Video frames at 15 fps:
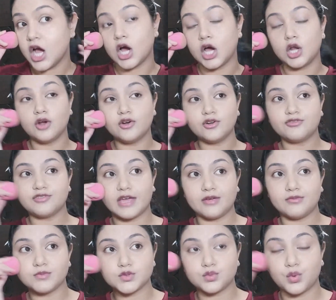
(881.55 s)
A lot of
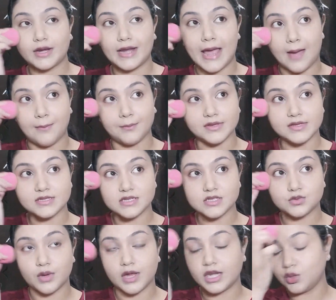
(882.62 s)
times what happens
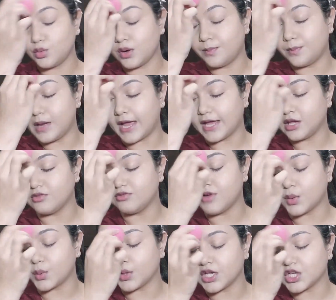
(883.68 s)
is when you apply your
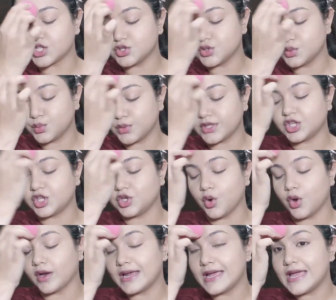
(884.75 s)
foundation with
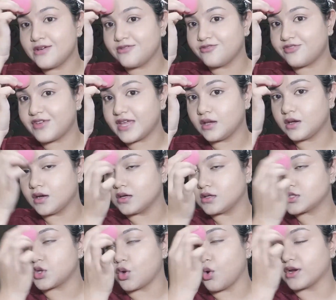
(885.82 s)
your
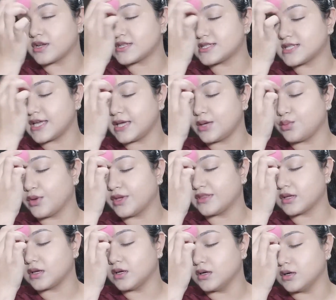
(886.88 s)
fingers or say
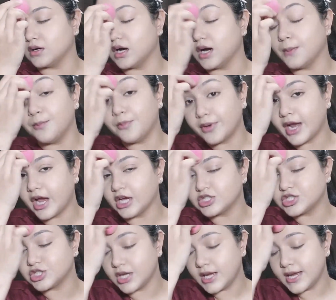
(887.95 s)
with a
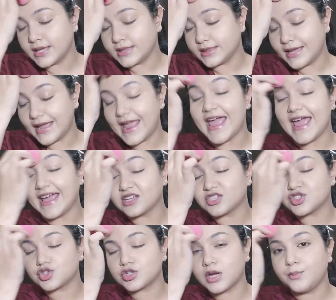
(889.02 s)
brush, the
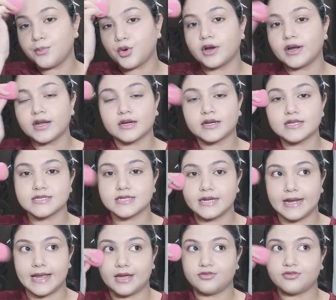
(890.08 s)
extra product is
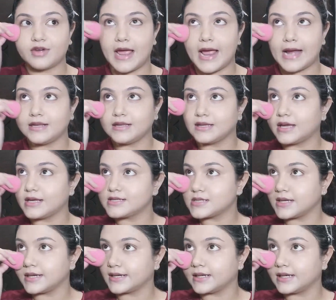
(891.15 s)
left and thus
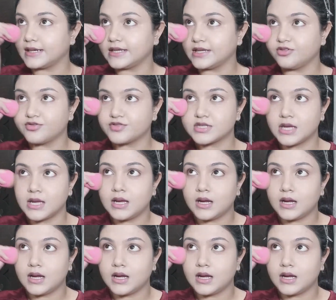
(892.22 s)
it leaves